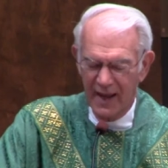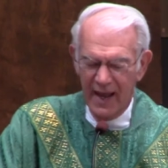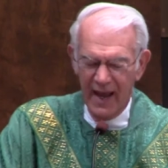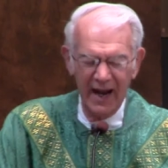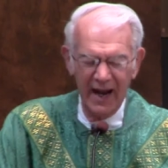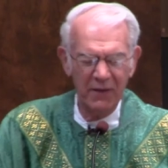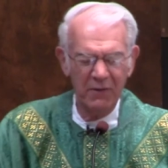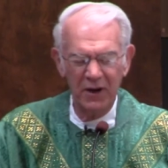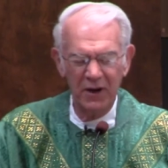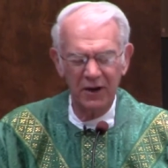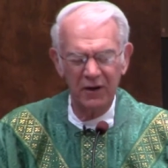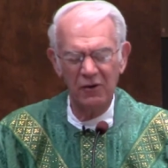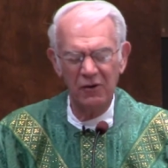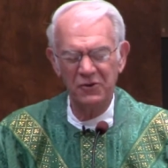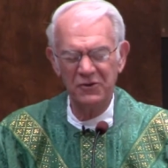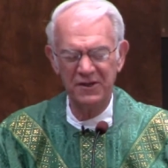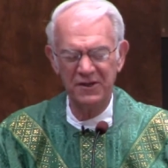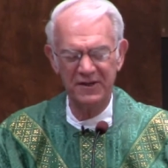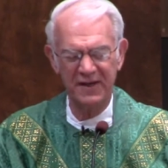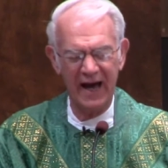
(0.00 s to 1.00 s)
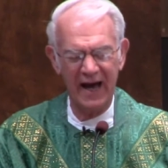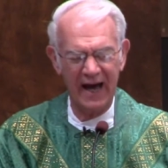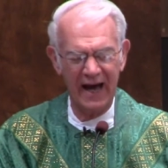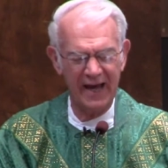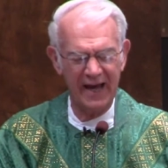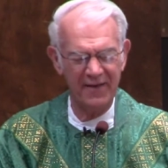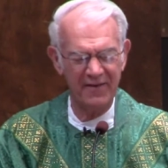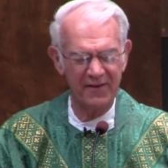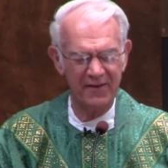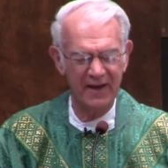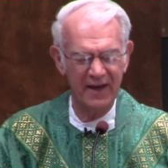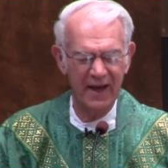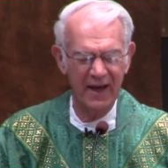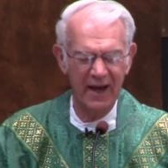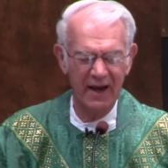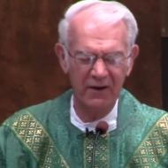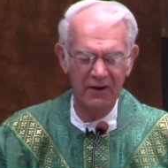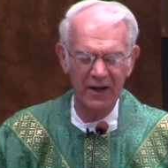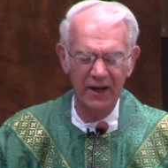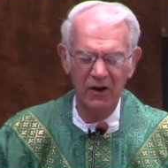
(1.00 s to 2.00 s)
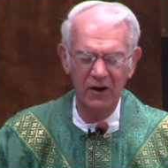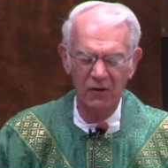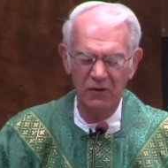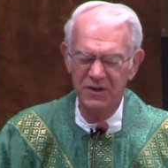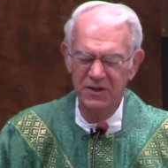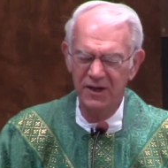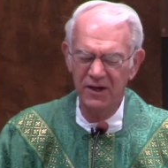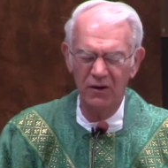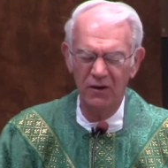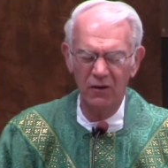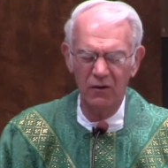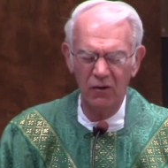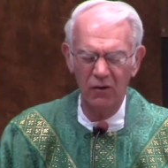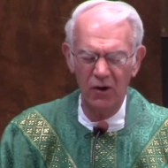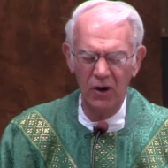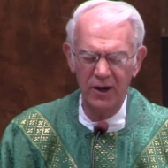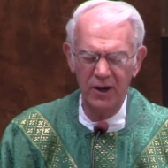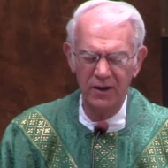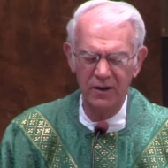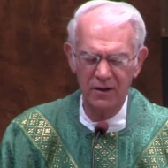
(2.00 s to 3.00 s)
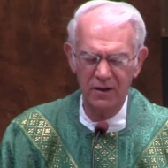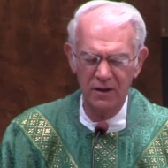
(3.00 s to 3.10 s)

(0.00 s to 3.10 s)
and he would close his eyes and he'd go, Dear Lord,